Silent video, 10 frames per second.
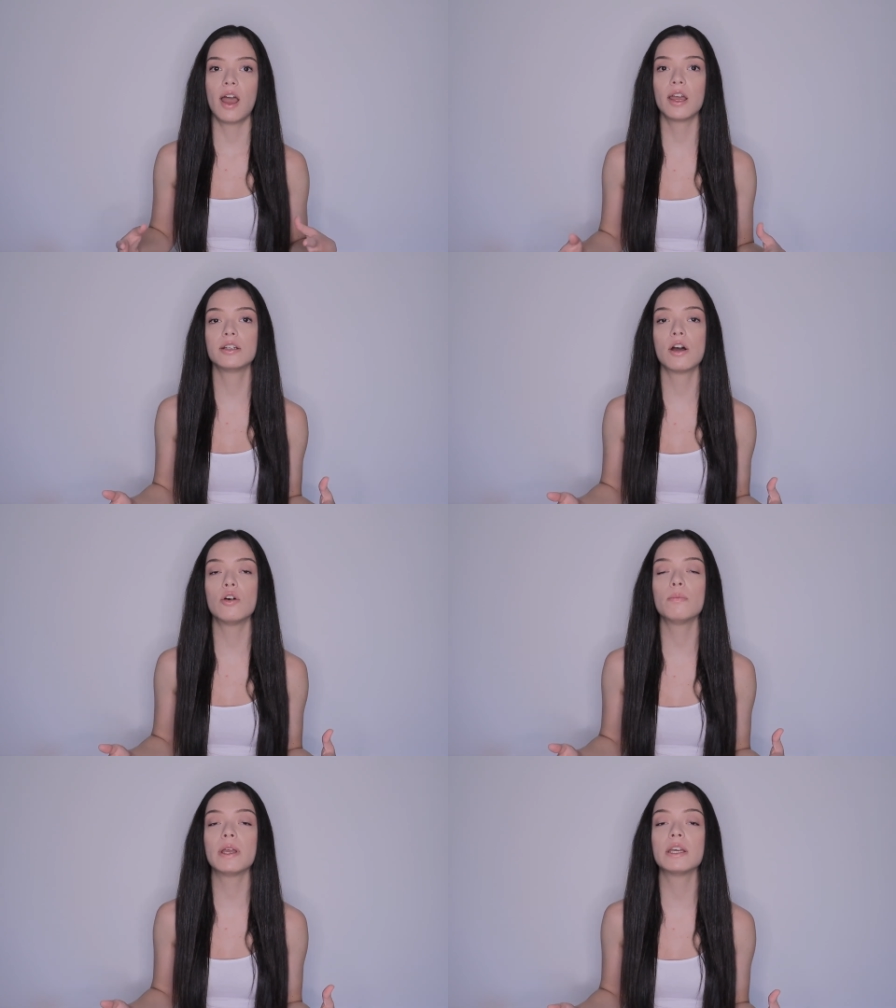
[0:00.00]
I
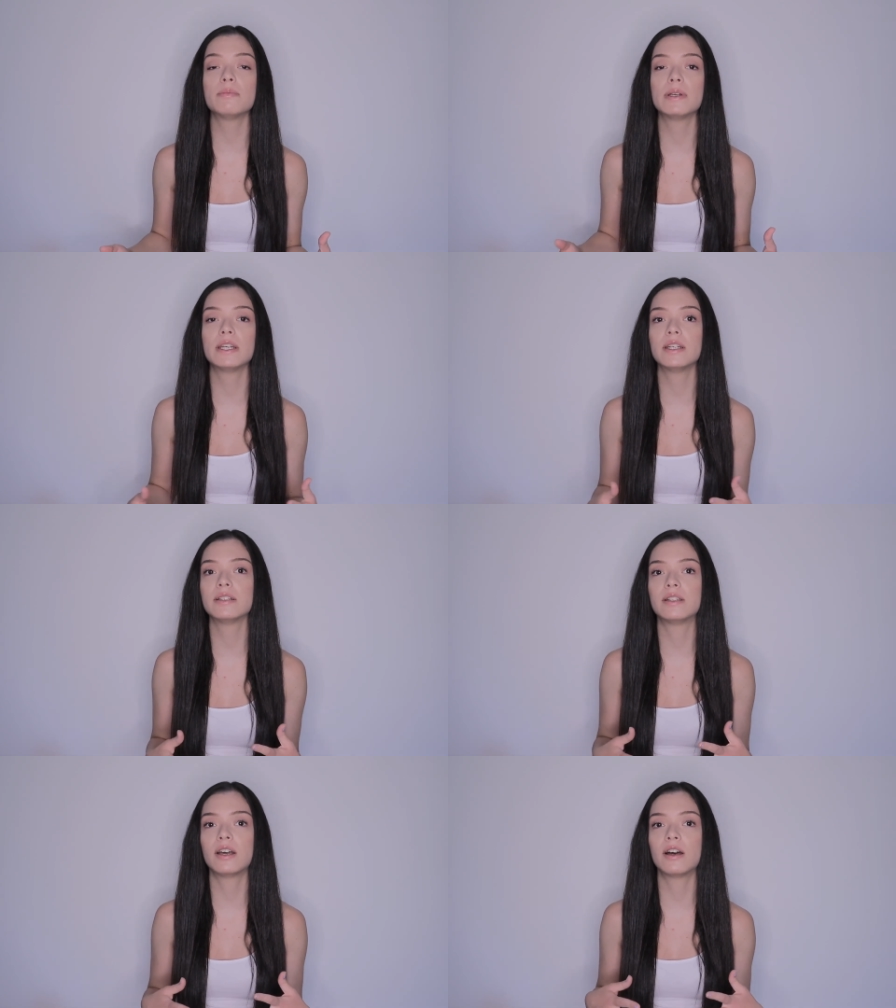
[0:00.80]
know maybe
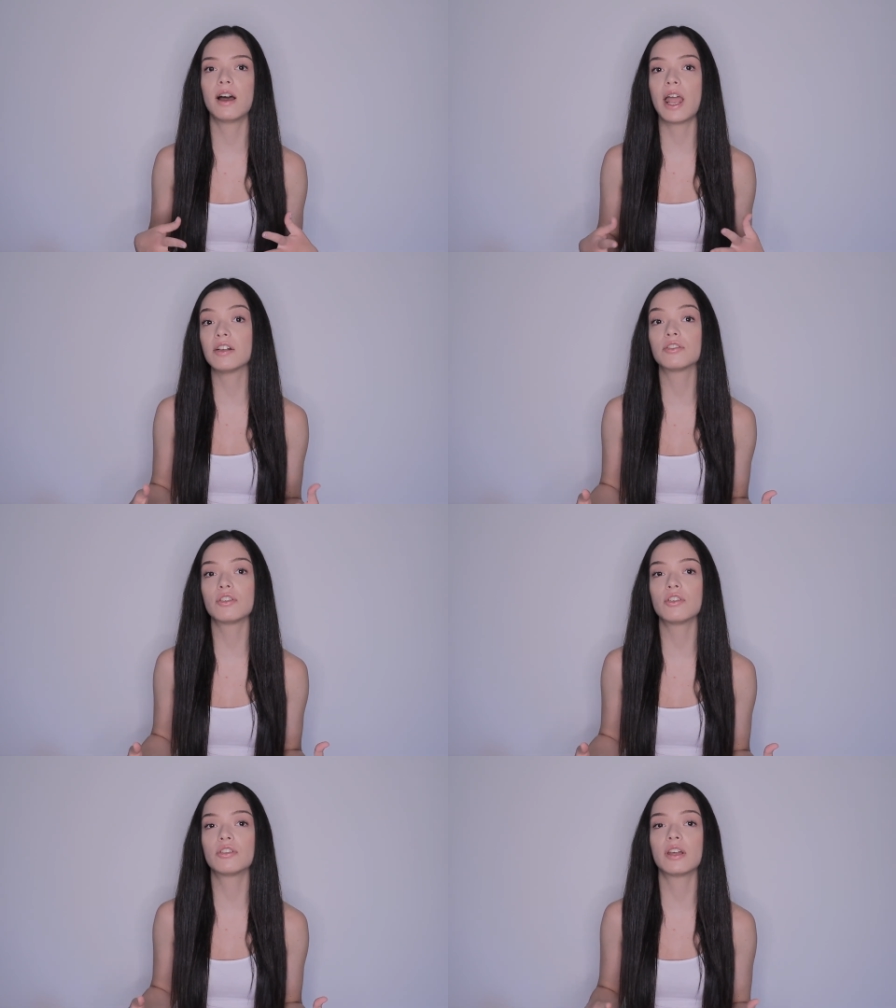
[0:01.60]
the
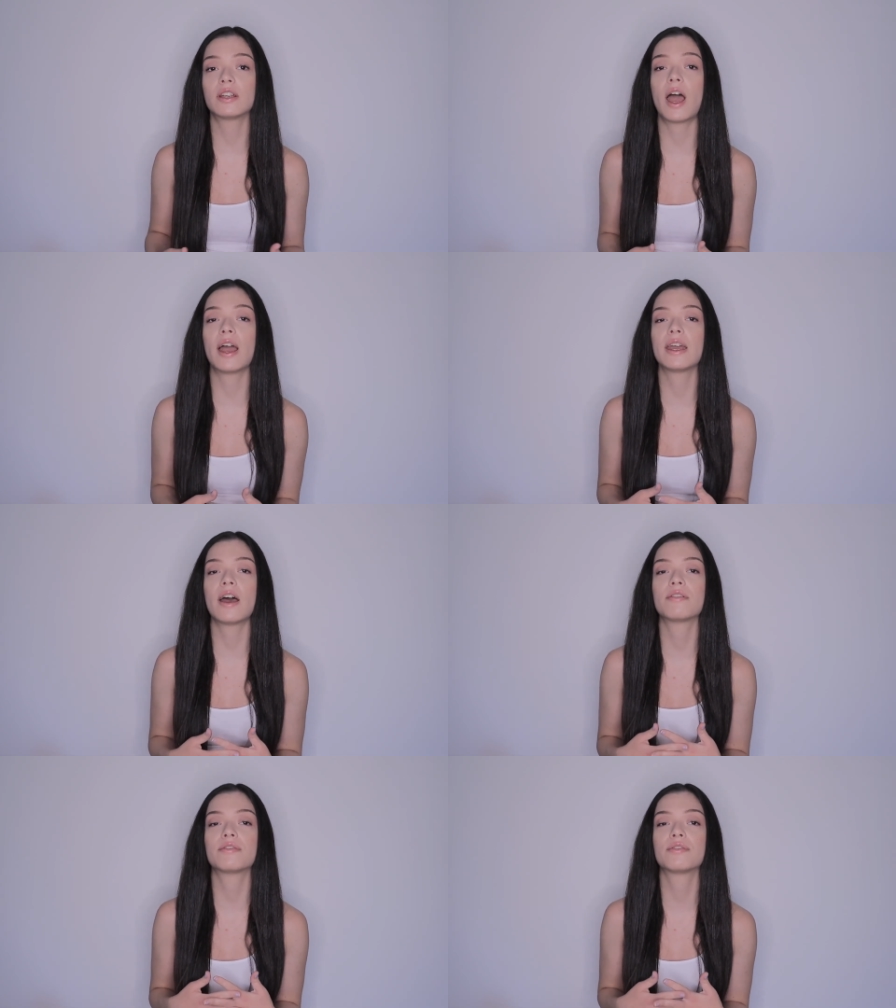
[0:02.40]
answers that I
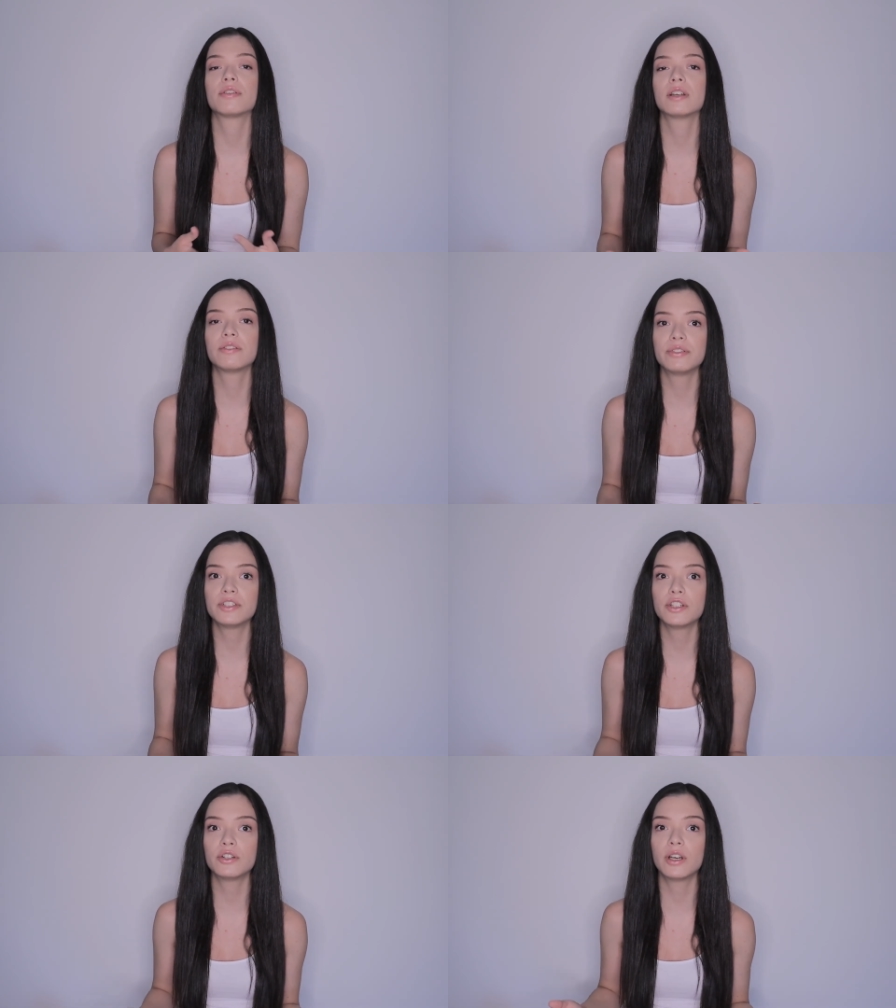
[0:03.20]
have
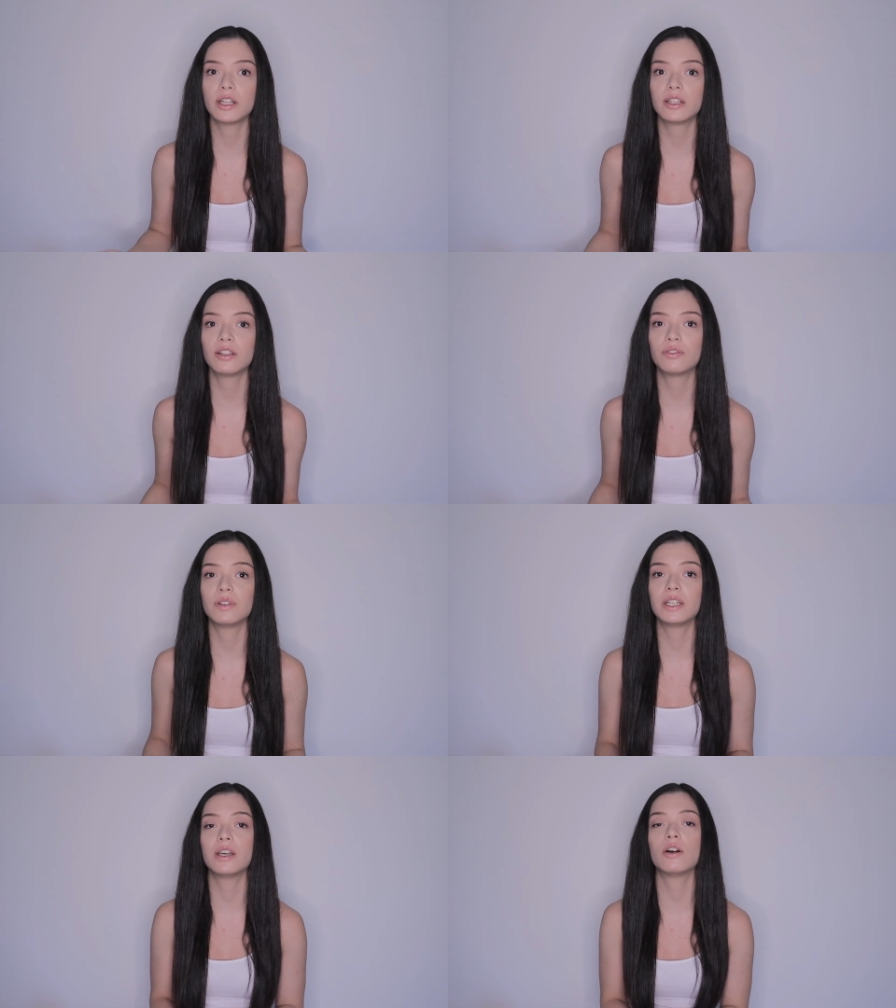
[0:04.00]
given you in this
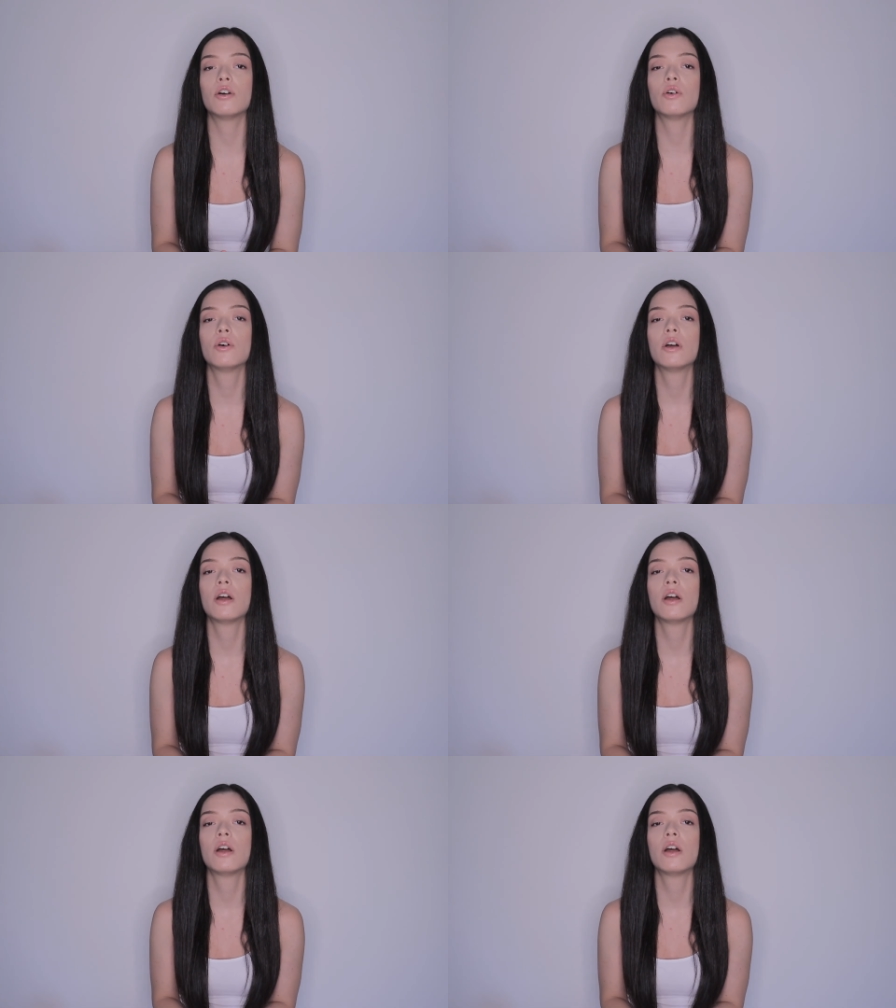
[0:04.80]
video